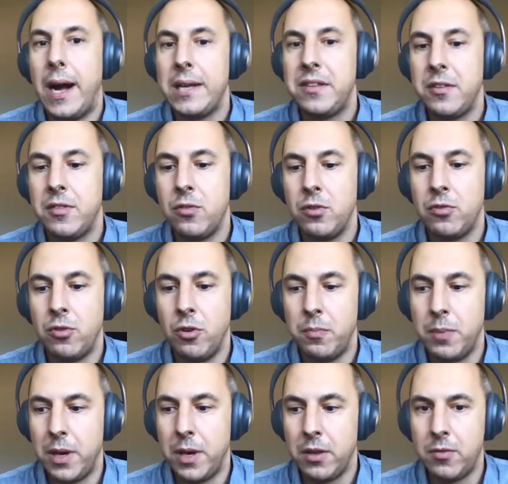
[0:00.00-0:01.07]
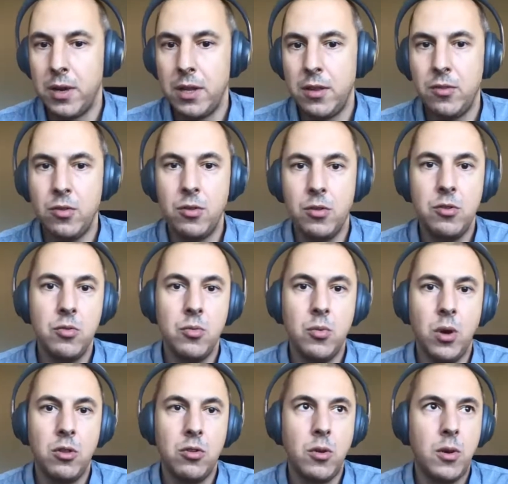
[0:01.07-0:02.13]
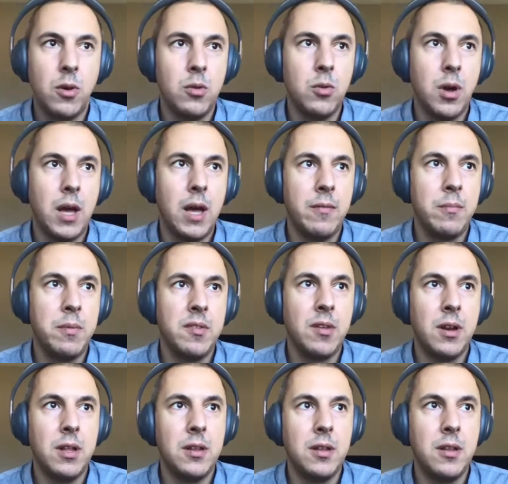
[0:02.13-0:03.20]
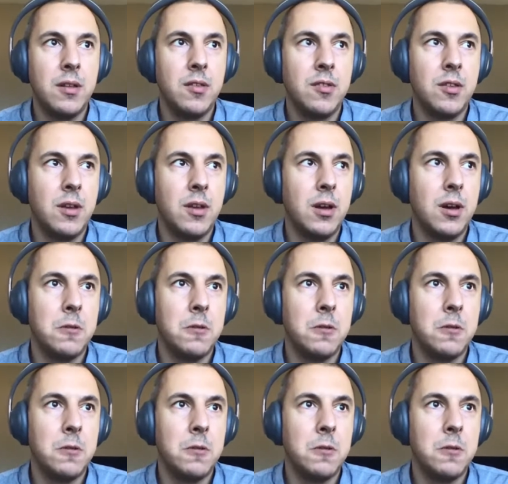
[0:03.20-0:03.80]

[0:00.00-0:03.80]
access control part, right? So you want to have basically these